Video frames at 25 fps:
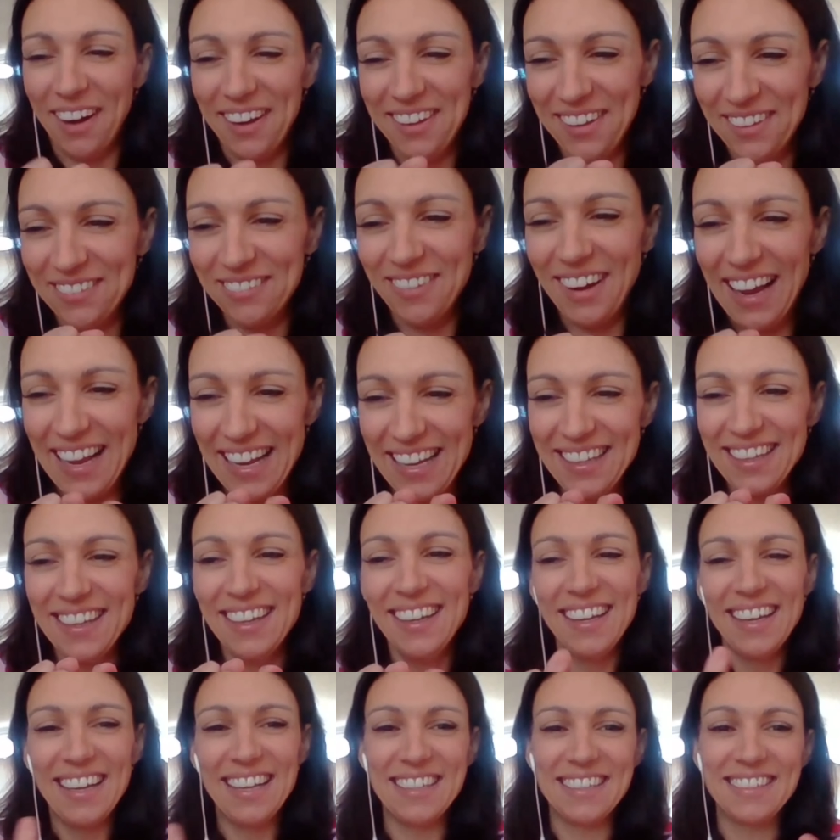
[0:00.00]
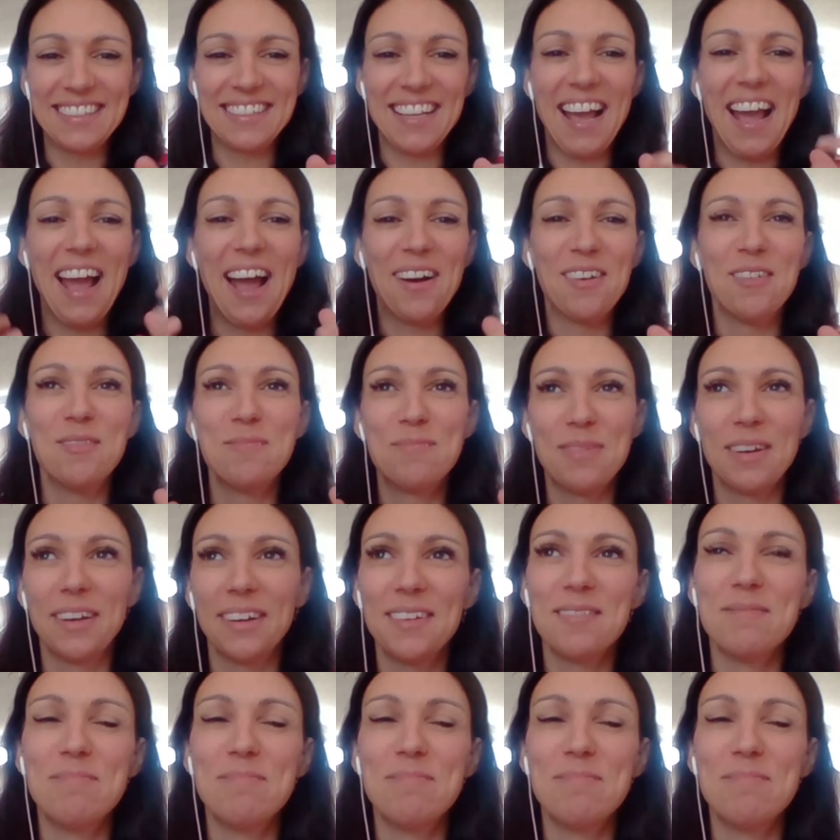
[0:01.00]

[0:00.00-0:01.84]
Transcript: by the way, is to help